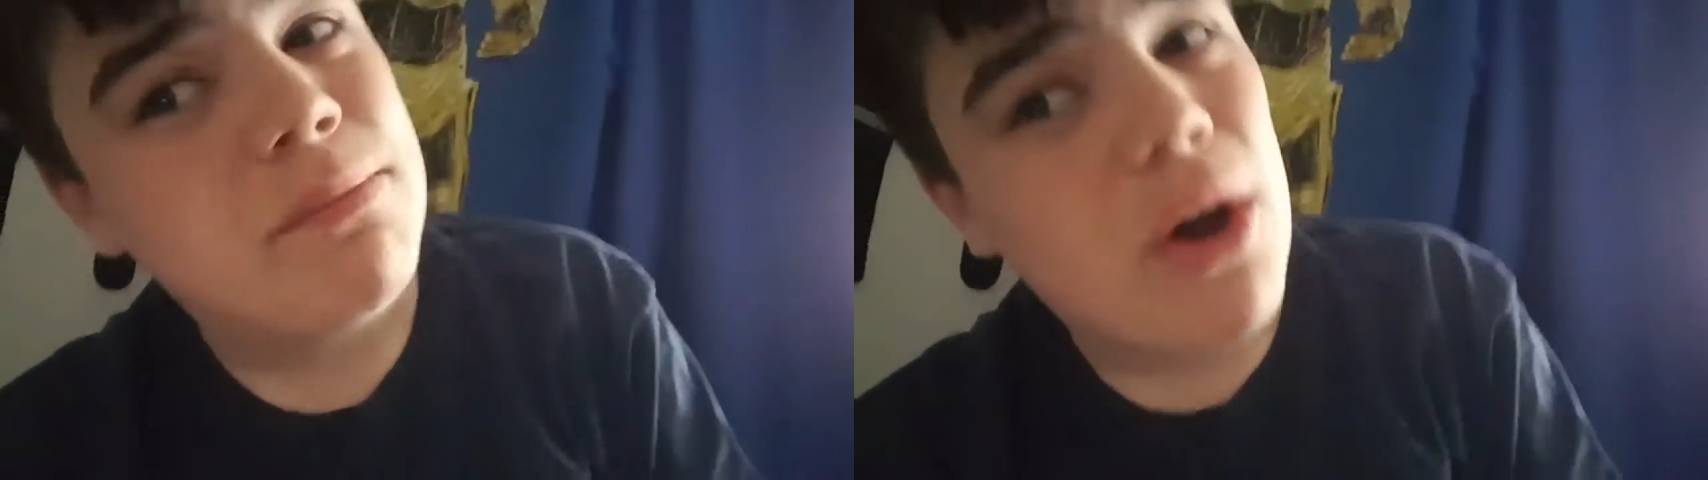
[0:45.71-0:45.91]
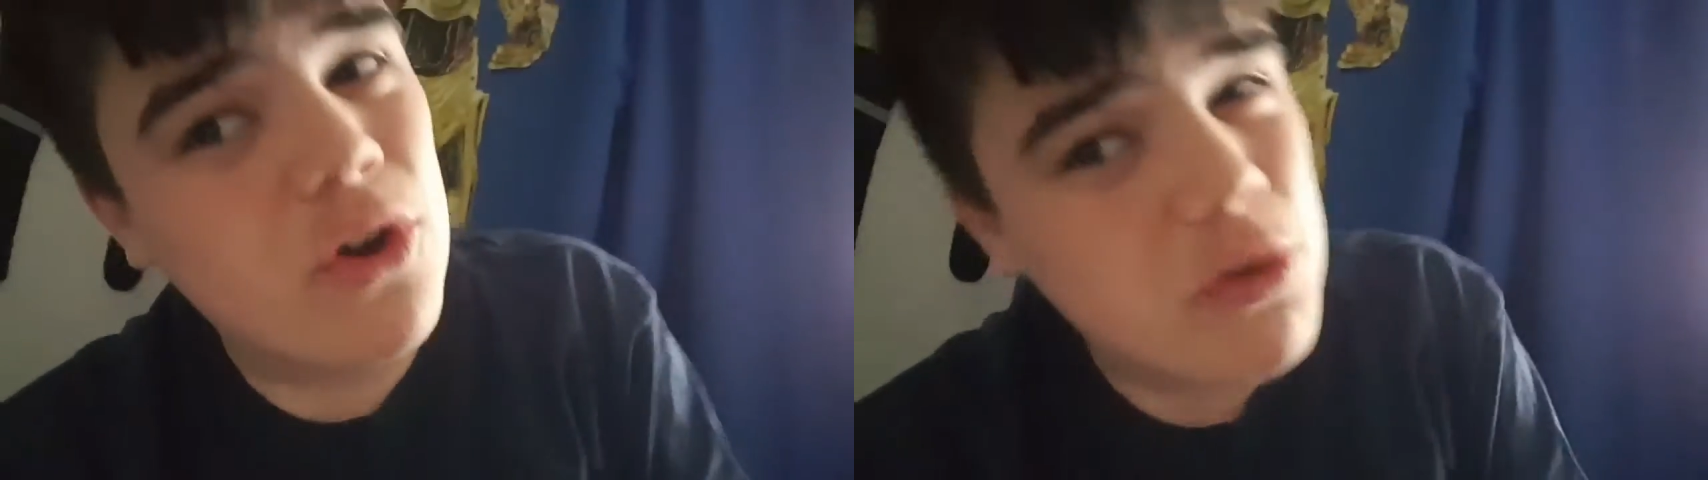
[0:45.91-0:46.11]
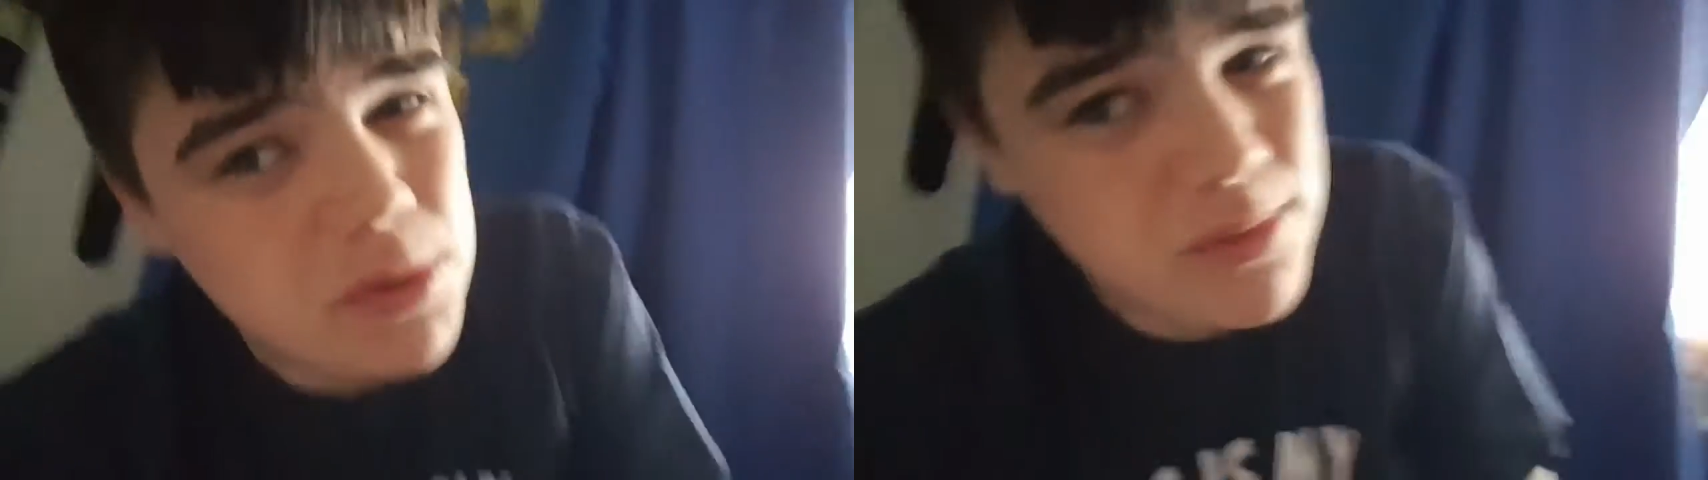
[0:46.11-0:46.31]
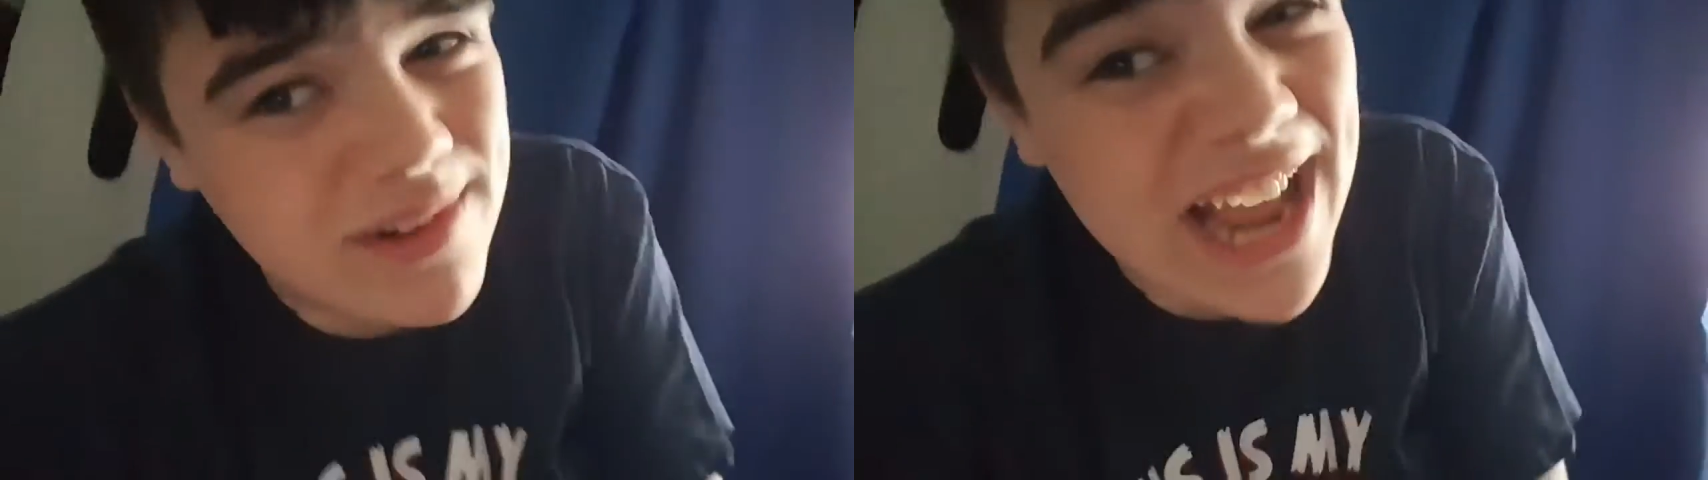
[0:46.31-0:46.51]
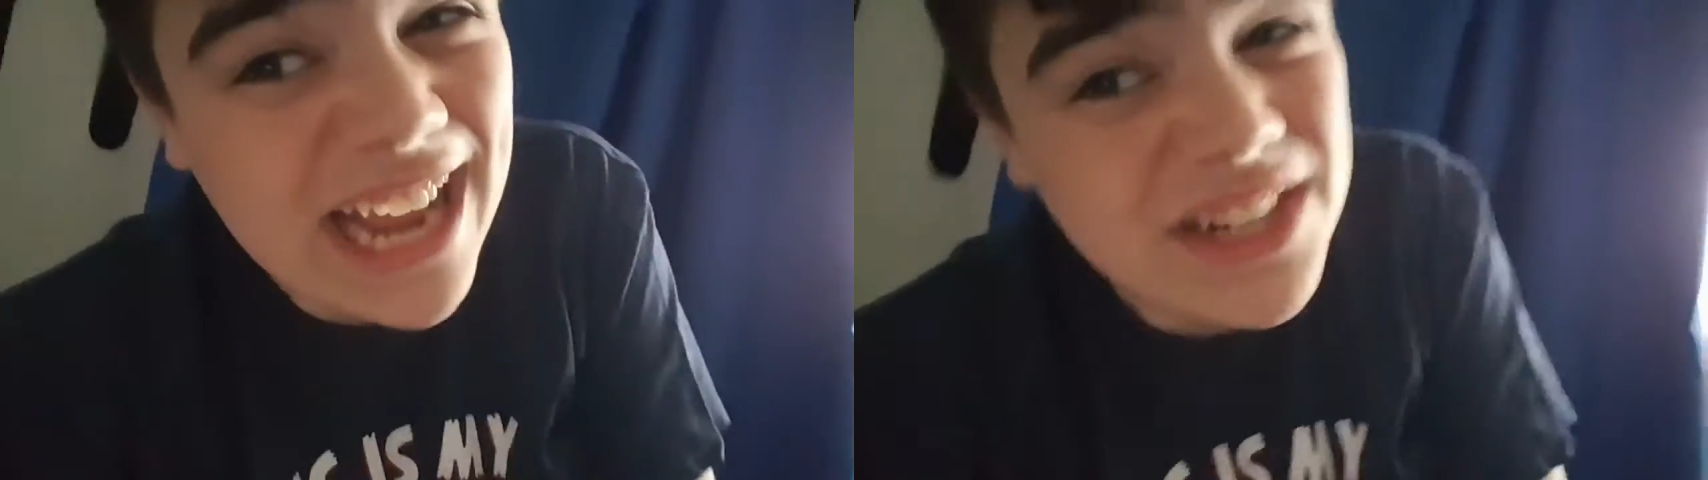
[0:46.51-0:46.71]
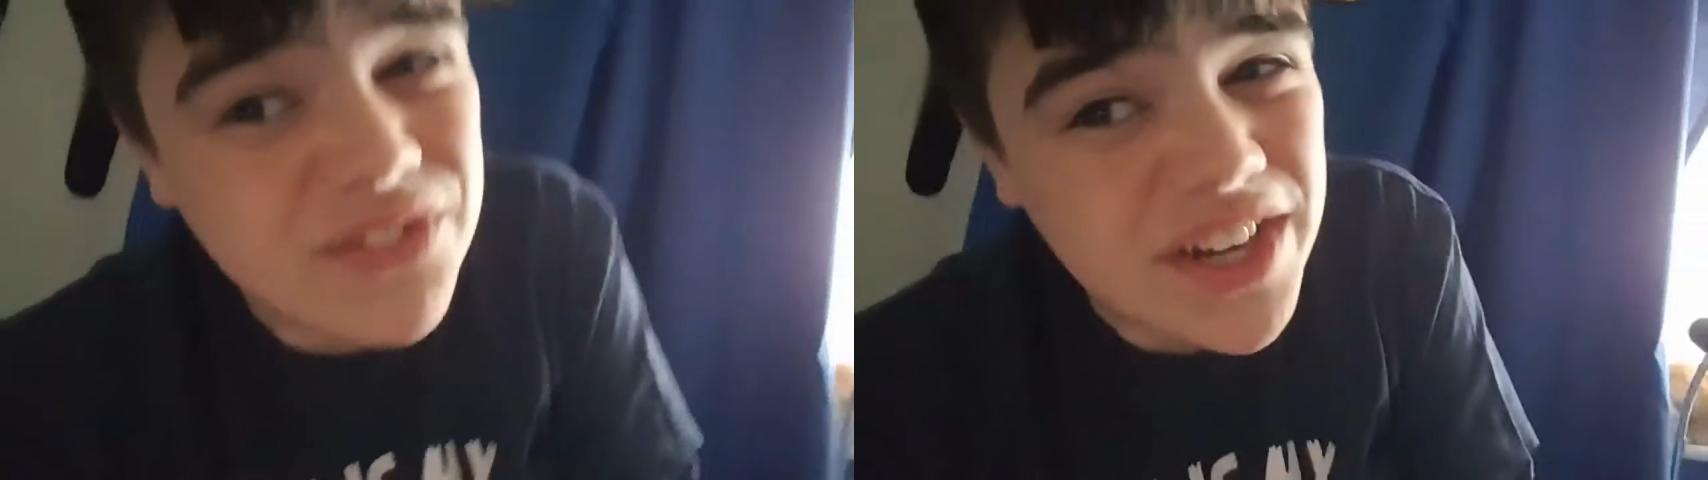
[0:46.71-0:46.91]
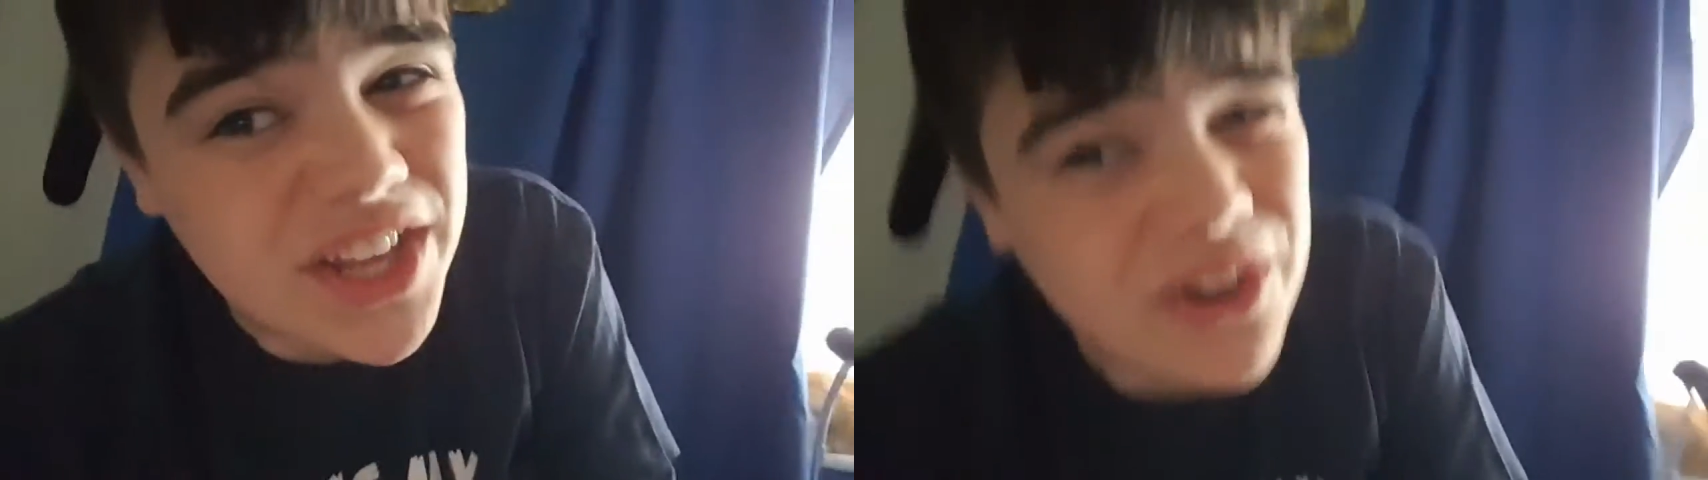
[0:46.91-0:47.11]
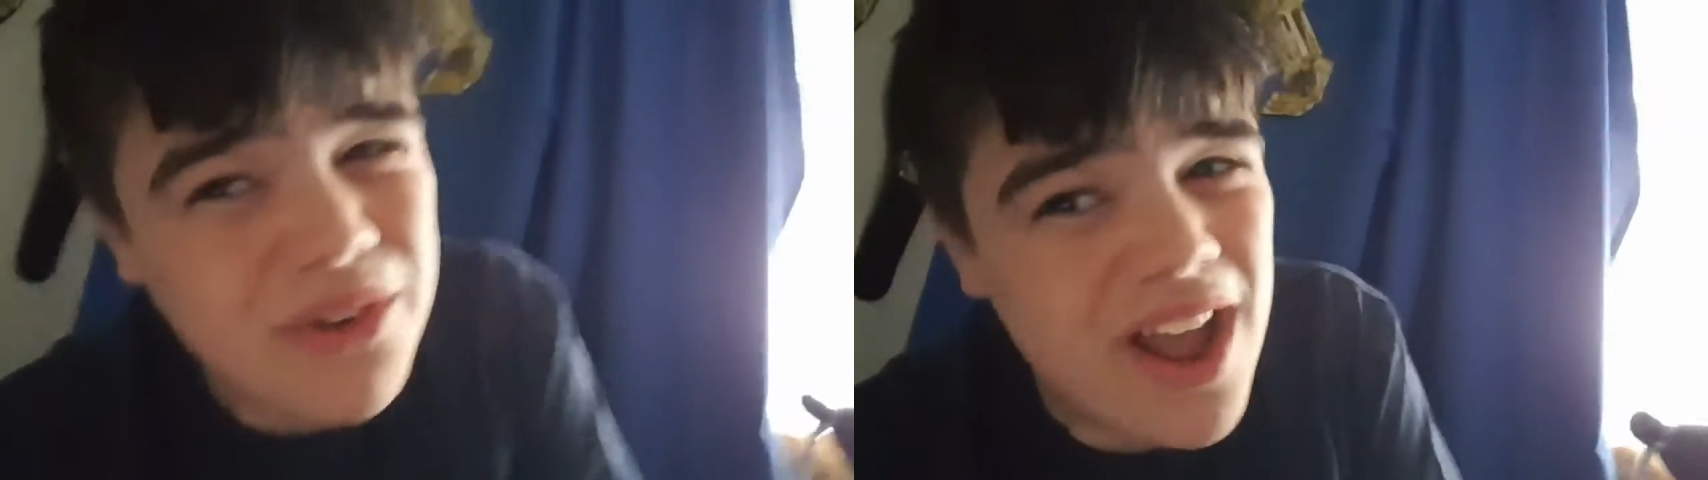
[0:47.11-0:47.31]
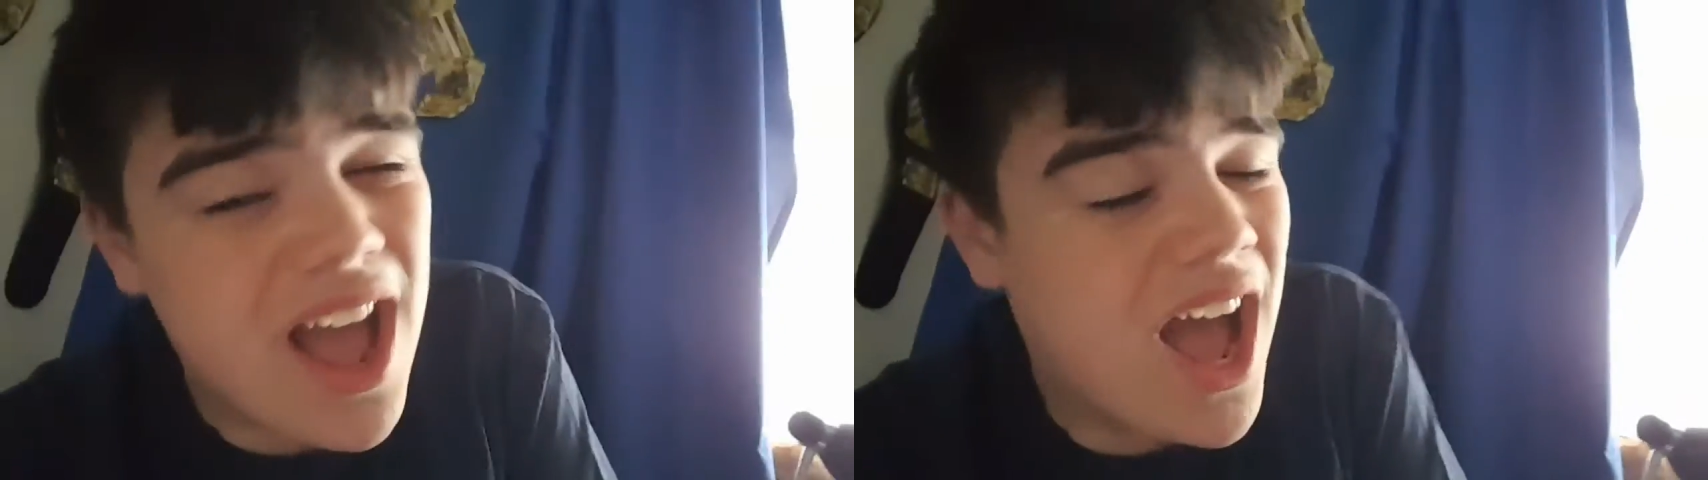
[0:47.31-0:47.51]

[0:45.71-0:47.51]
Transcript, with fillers: Pokemon Direct video